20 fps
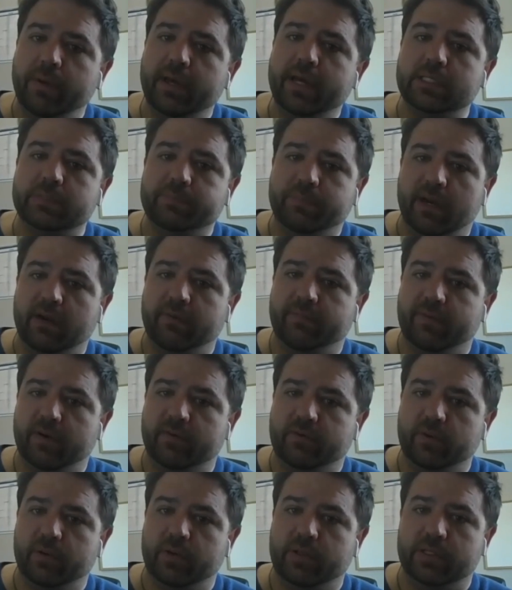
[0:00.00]
biggest benefit
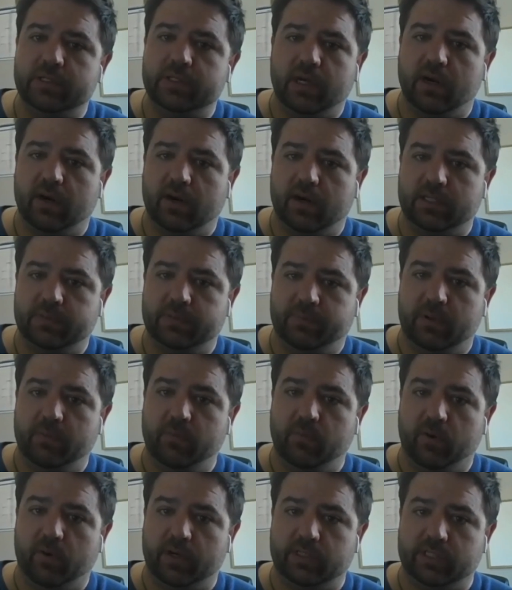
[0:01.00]
of doing these RRSP
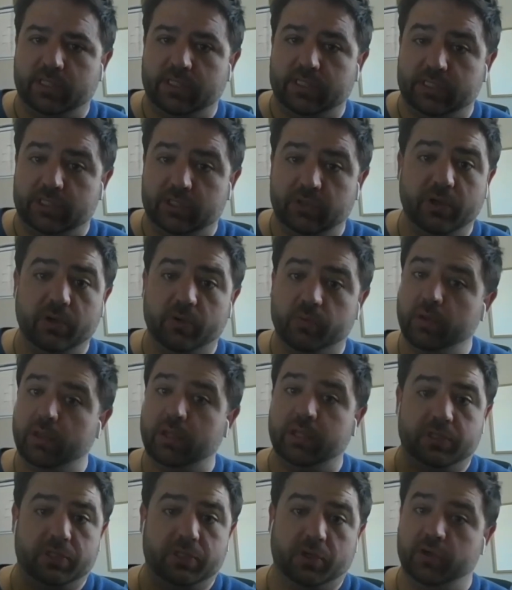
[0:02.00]
mortgages is you can
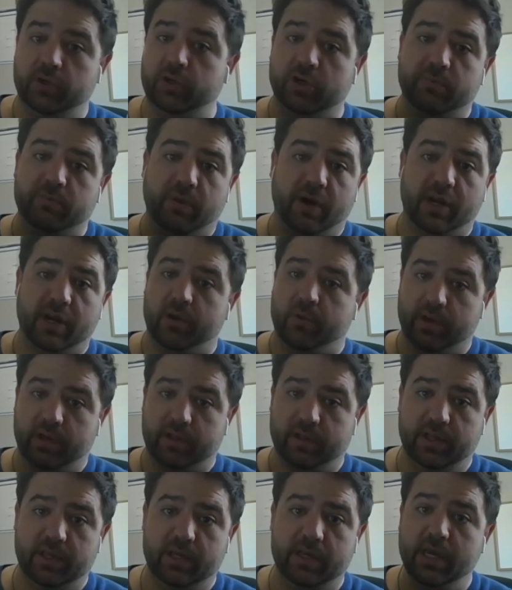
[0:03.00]
really turn your money
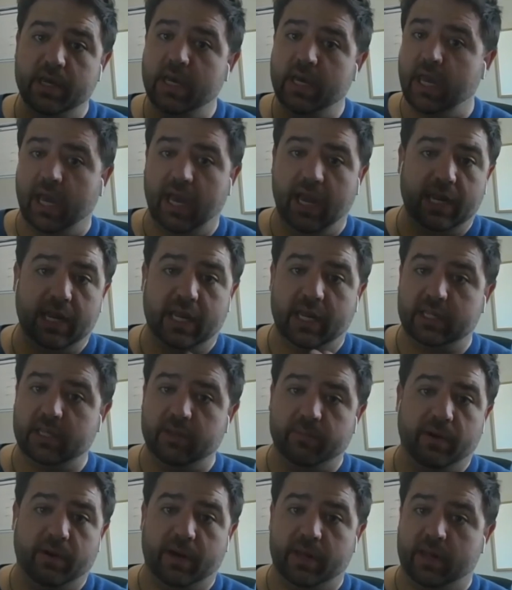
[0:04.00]
quickly and get
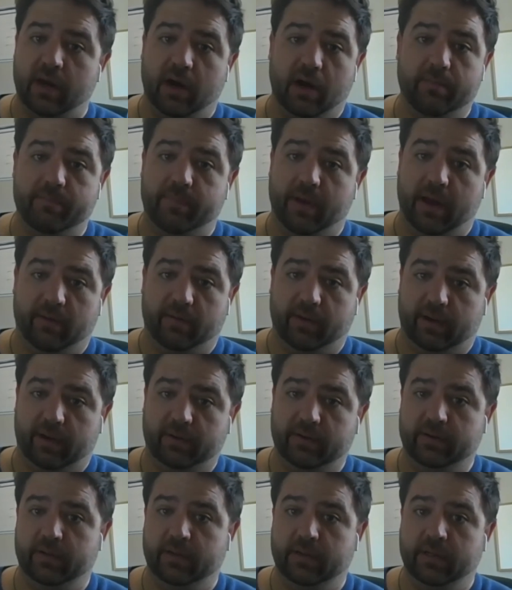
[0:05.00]
the money compounded.
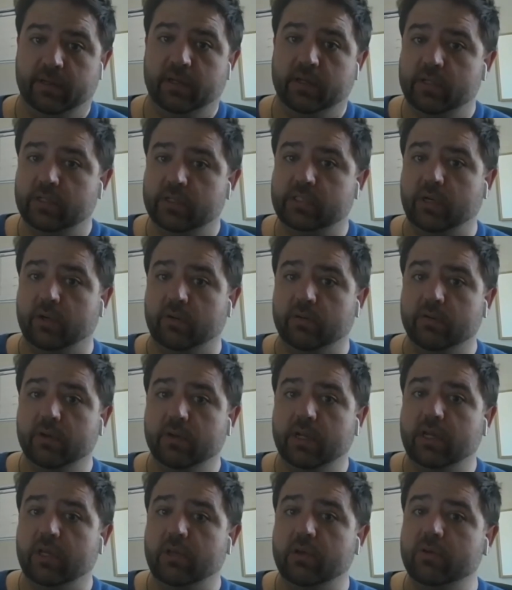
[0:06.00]
So
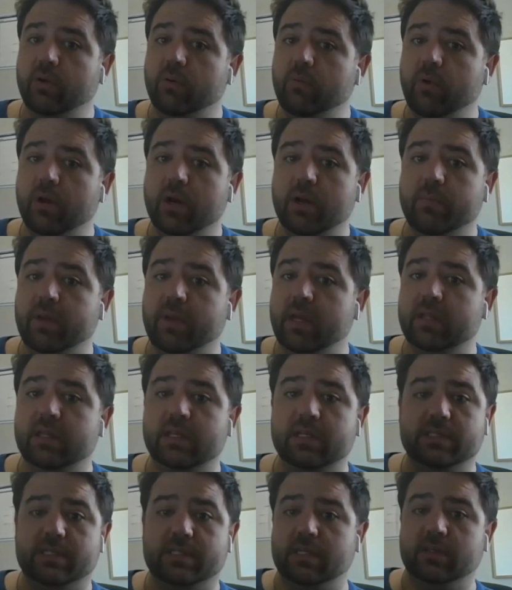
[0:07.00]
you don't want to be in
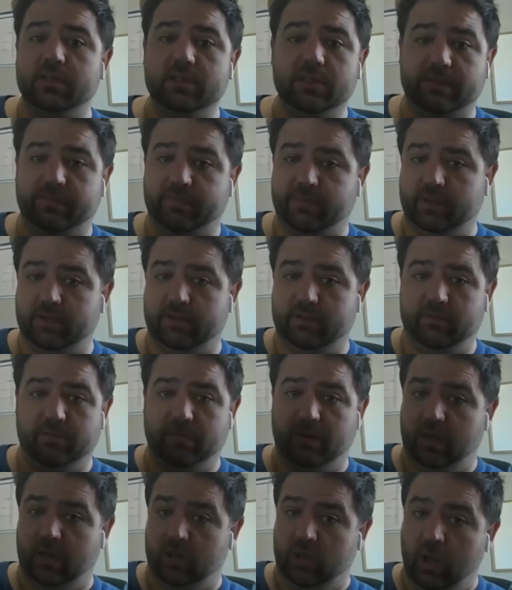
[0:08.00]
these deals for
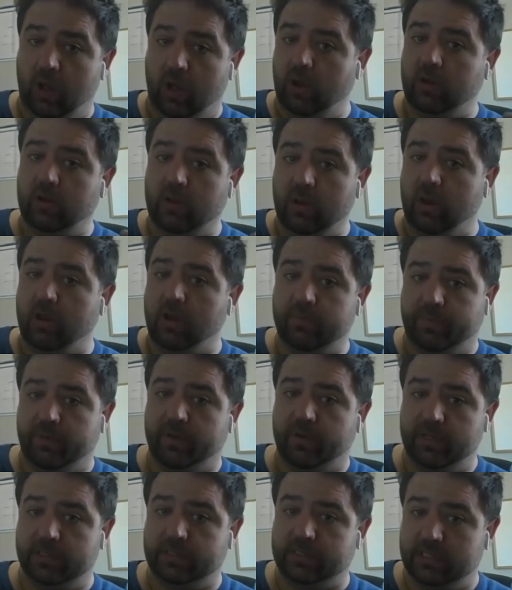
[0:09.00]
long, long
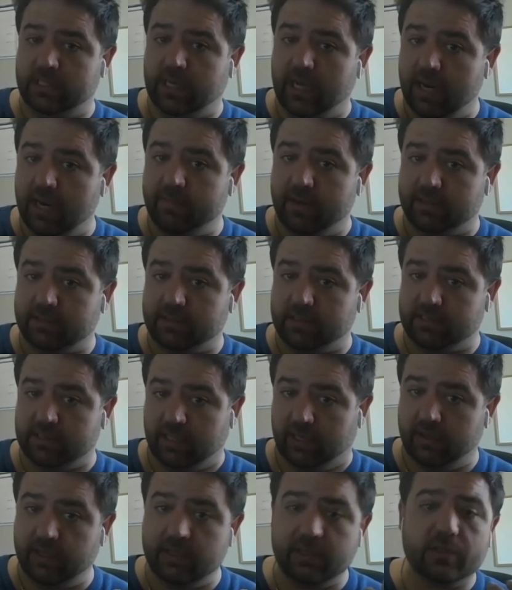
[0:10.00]
periods of time
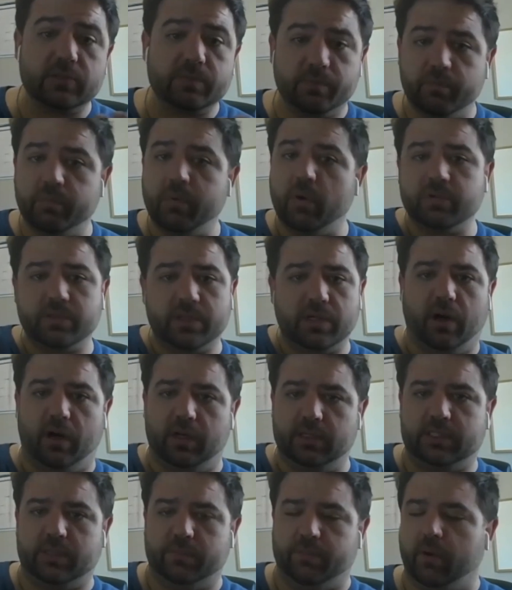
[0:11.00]
necessarily. There's pros and
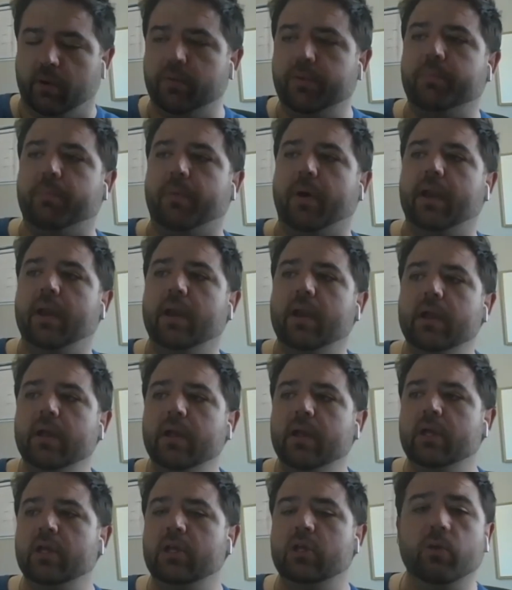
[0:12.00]
cons to both, but
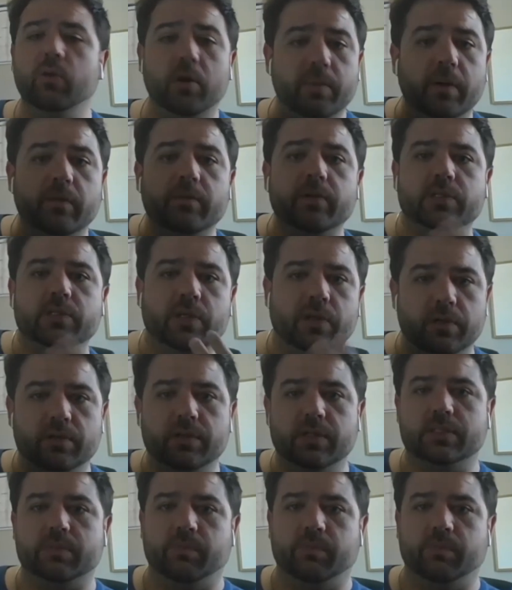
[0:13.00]
you want to be able to turn this